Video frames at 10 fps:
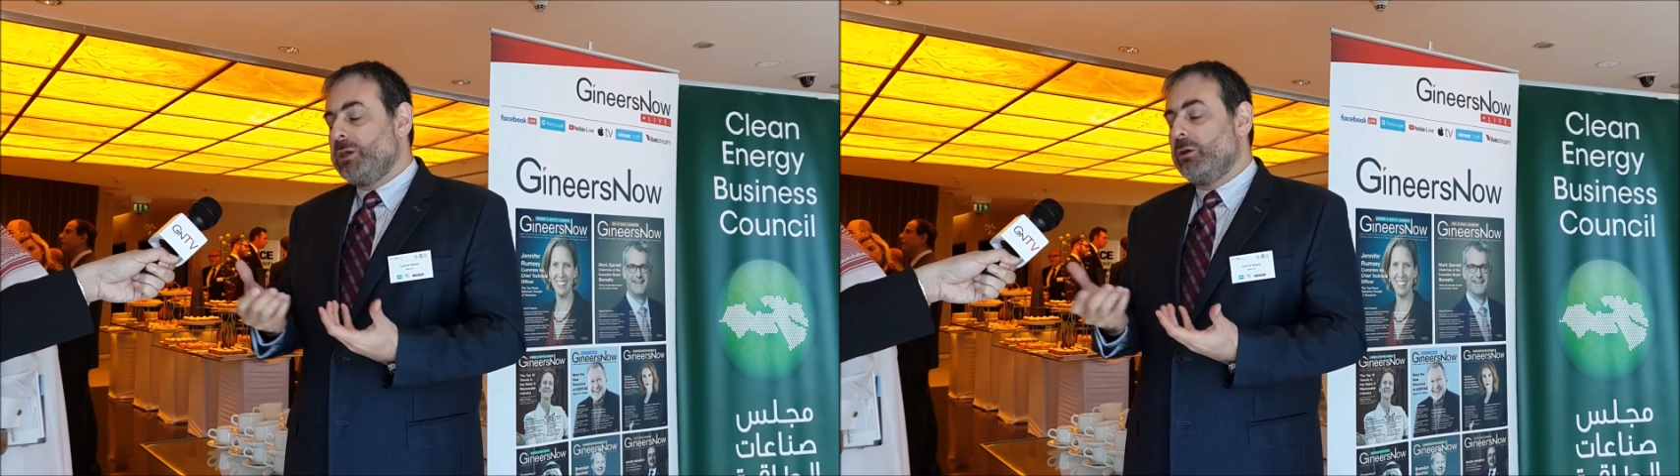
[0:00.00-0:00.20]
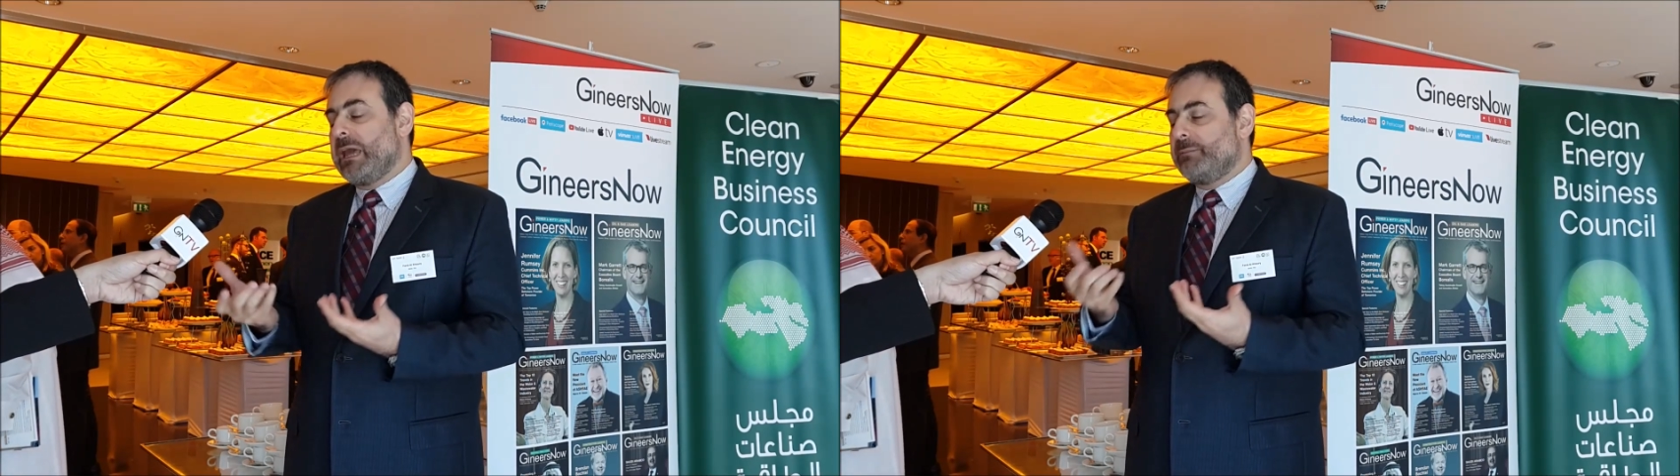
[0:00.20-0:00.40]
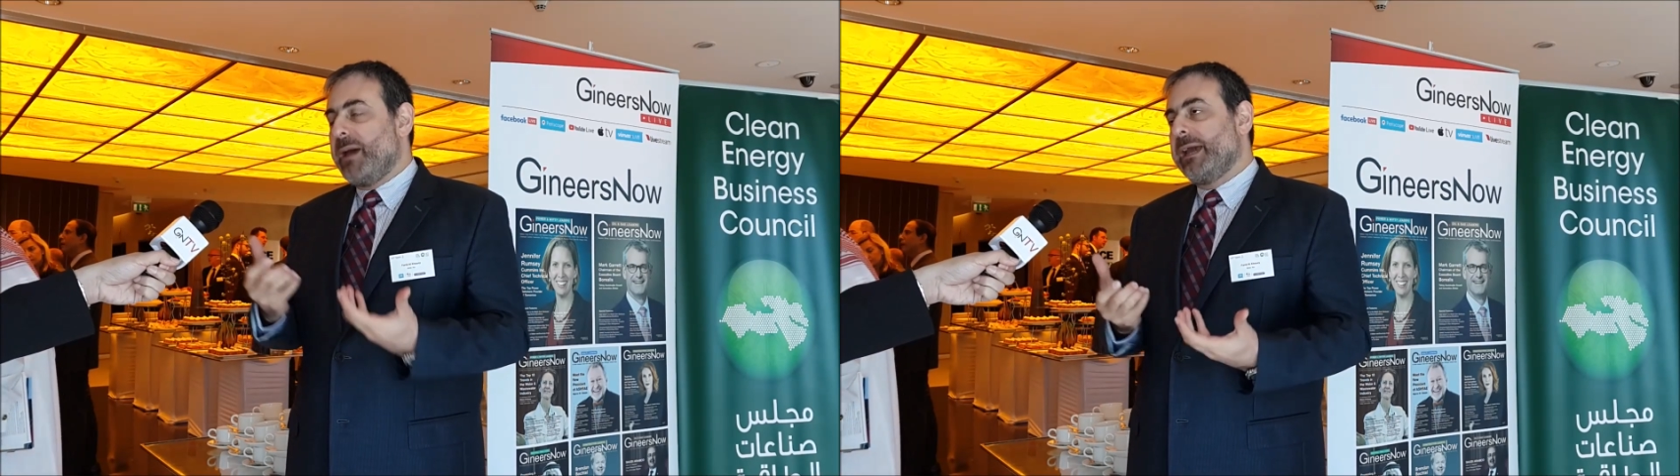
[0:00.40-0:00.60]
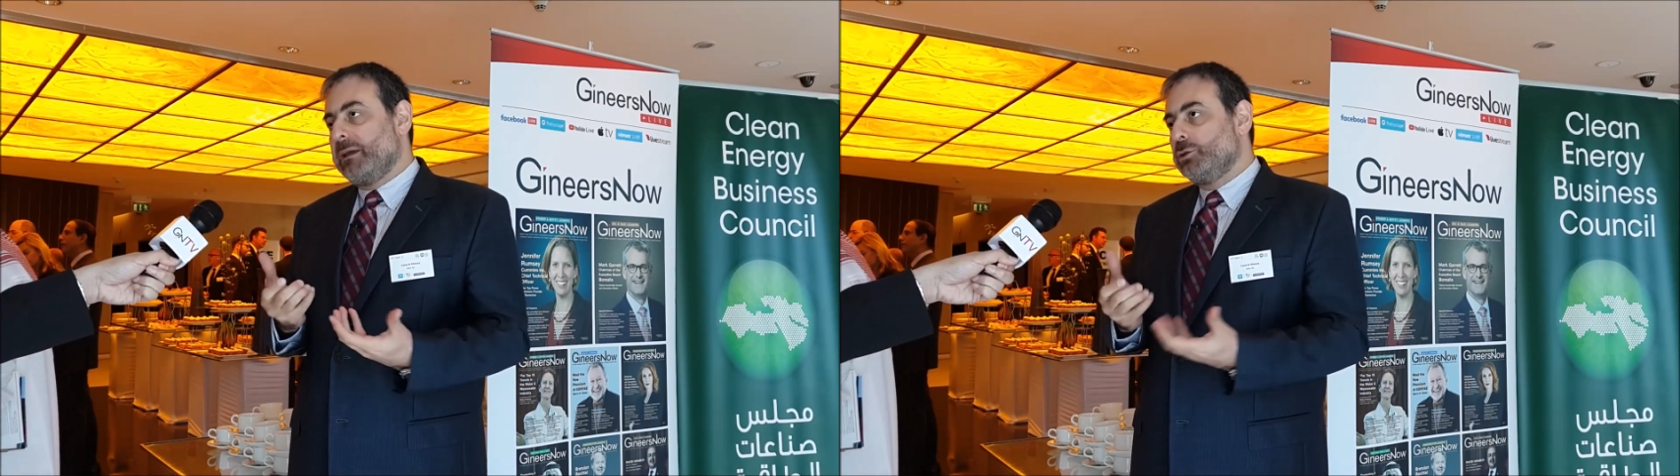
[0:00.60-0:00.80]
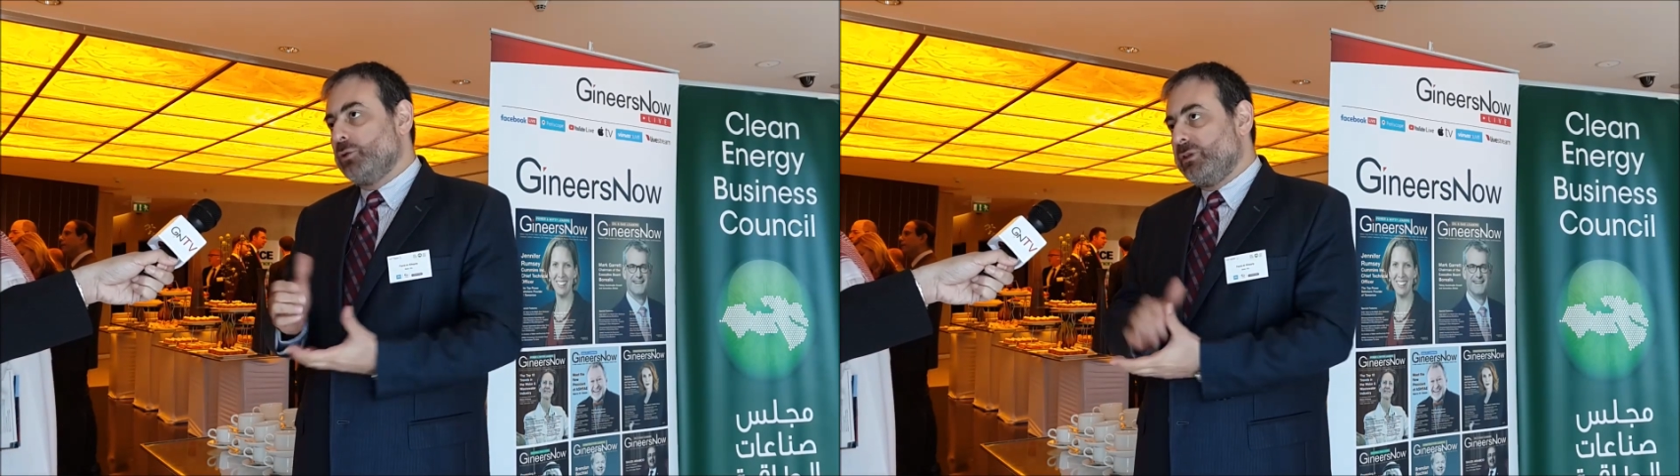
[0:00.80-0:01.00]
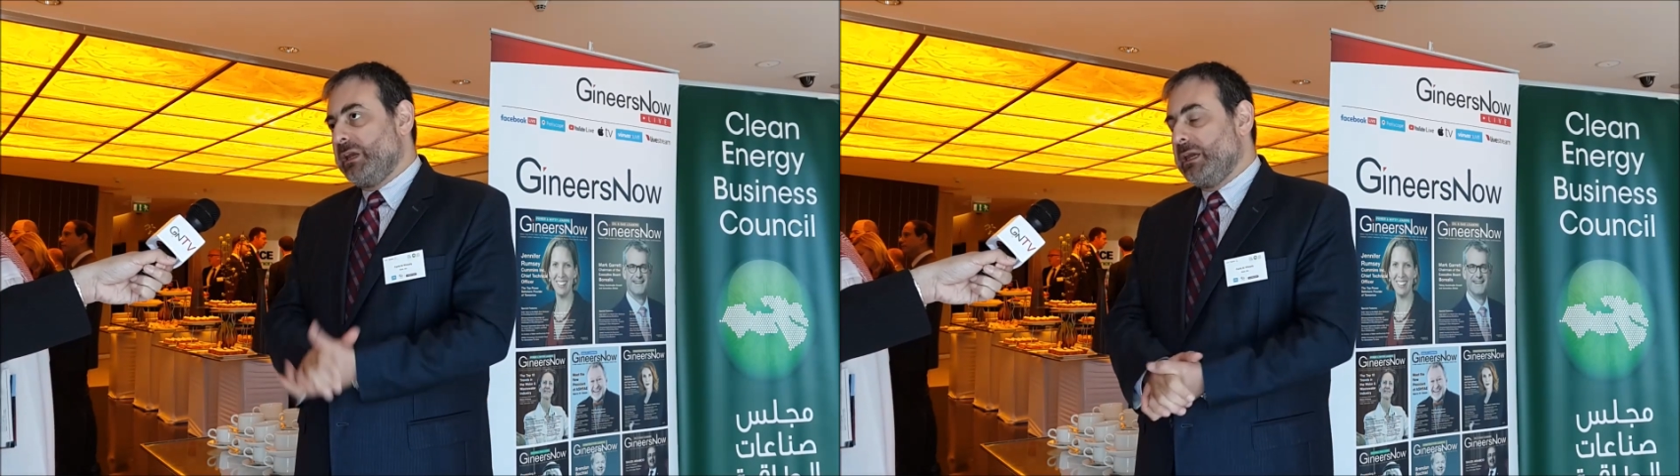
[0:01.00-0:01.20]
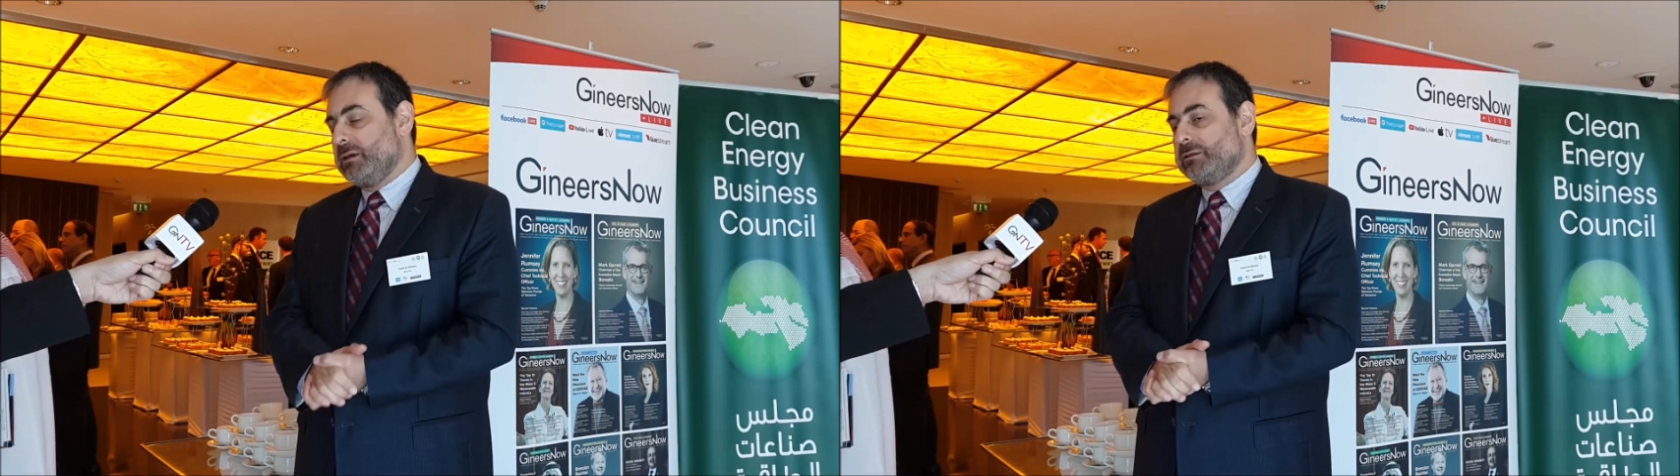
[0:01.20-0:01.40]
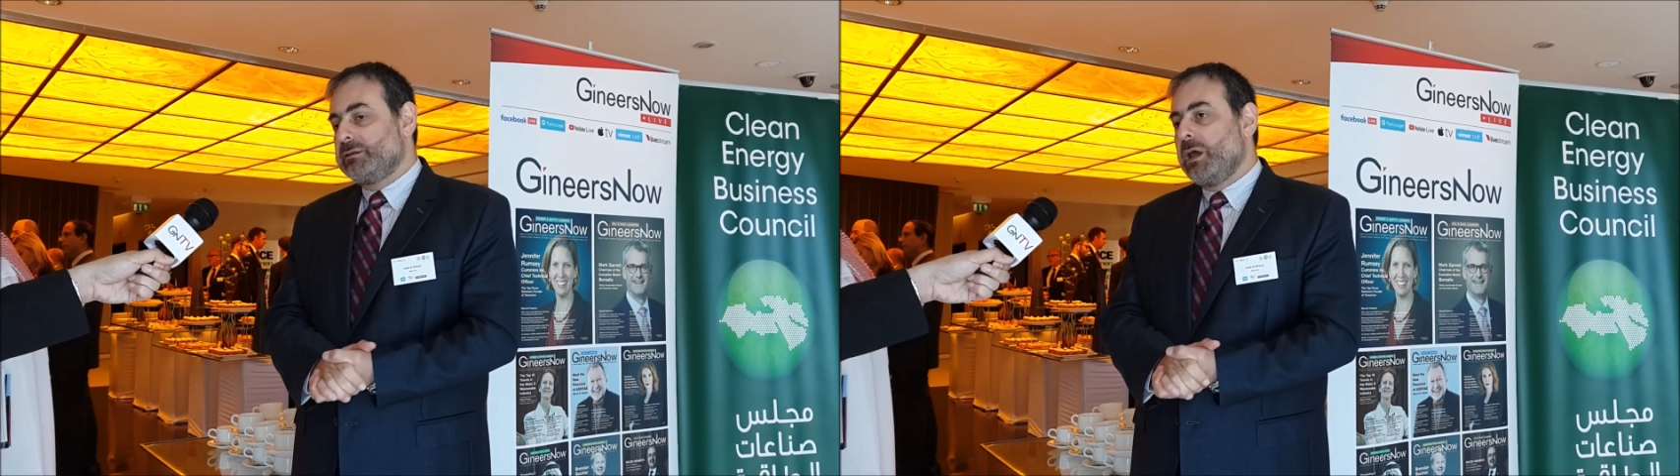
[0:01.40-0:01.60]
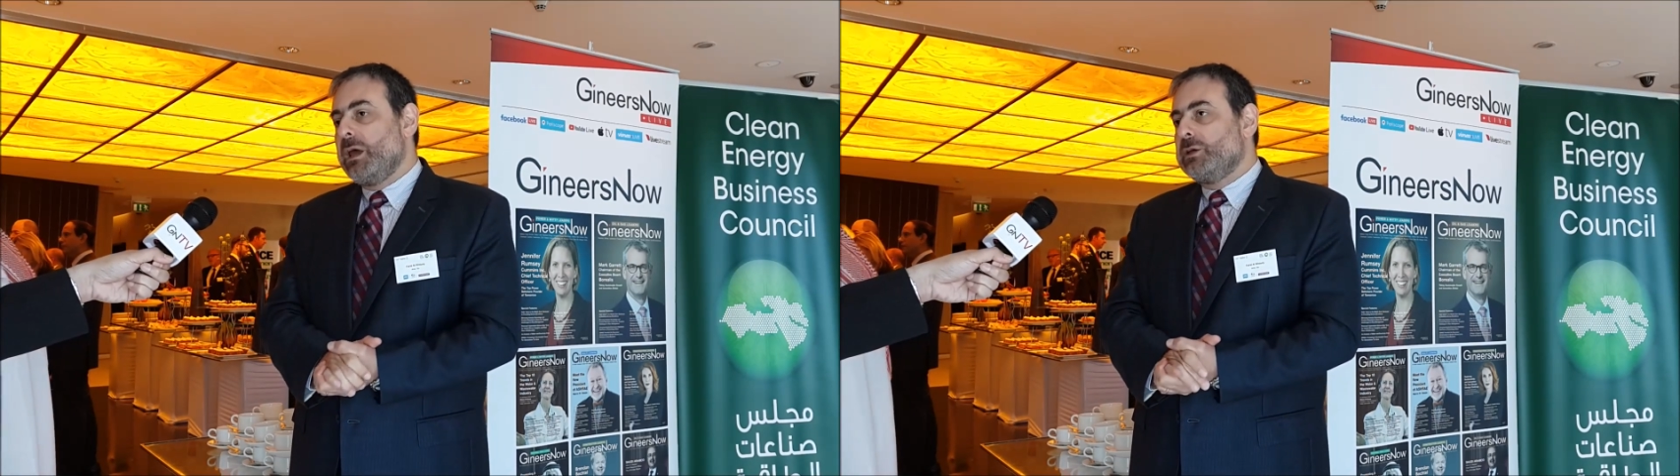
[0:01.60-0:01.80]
You get back in 2-3 years.